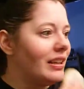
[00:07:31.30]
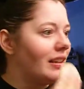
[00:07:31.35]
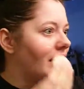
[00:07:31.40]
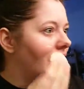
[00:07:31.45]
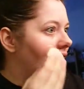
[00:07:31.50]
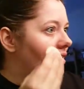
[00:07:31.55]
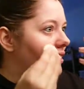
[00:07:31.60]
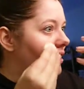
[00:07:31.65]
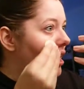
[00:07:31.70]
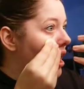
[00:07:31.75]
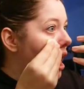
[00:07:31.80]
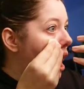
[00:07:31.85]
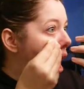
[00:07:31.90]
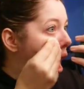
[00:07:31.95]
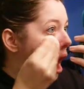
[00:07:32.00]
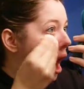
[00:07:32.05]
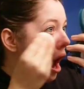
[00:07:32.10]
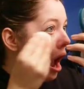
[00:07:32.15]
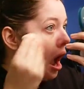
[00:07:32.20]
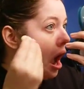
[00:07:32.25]
And then
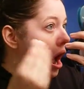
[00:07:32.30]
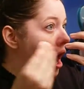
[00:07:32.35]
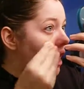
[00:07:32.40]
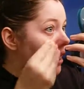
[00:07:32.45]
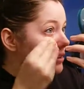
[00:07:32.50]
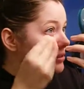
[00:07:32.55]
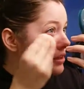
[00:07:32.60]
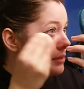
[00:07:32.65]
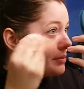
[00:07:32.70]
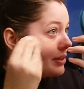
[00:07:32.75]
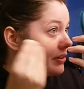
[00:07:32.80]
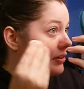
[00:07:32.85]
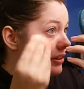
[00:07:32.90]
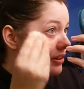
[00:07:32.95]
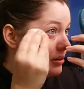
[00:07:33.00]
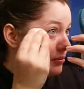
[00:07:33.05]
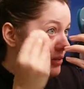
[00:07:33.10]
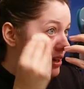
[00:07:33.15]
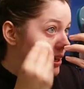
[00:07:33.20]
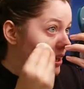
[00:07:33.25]
I start by
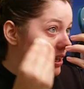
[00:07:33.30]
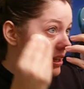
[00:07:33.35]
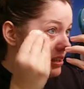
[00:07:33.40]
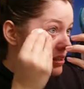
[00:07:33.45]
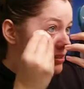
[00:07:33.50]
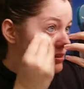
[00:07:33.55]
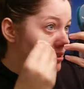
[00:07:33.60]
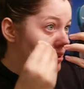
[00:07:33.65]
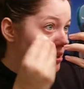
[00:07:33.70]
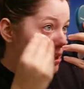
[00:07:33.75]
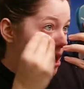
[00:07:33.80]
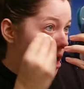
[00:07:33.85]
going under my eyes,